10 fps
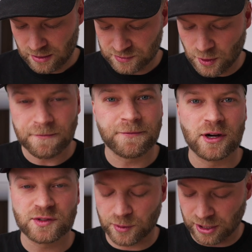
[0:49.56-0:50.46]
So
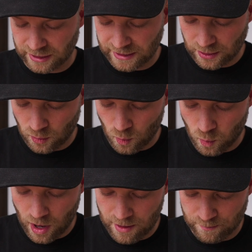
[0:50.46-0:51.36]
first, we're gonna click
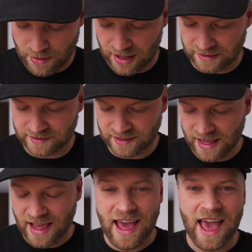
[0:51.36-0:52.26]
white balance.
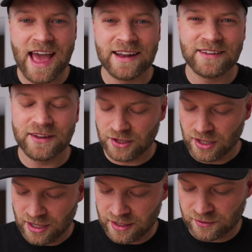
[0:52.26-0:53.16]
And
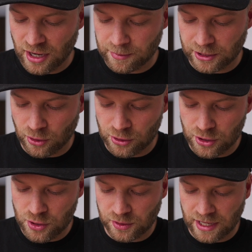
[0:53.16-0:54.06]
in the top right
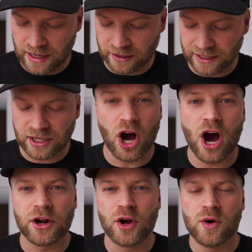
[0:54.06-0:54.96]
corner, you can click
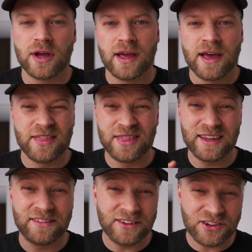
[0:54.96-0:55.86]
auto.
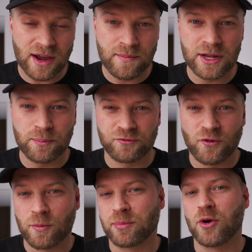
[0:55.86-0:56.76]
The DJI Mini
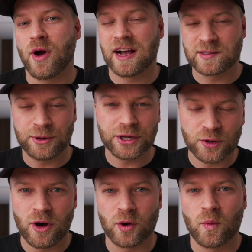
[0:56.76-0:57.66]
4 Pro has pretty
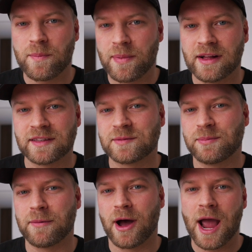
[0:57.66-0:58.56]
good auto white balance,
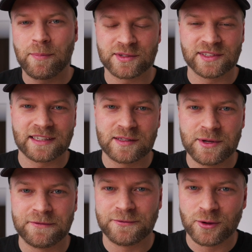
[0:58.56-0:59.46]
but I personally like to
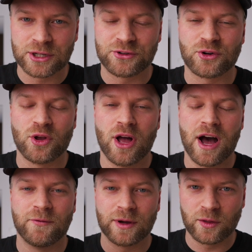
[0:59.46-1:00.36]
be in full control
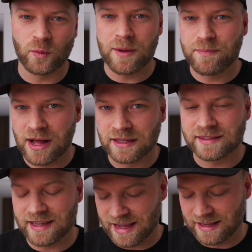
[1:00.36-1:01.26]
of what the white
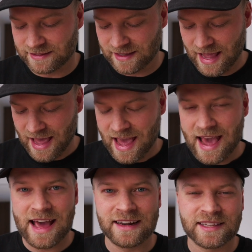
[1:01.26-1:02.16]
balance is.
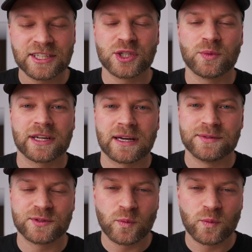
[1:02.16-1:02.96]
And essentially when it comes to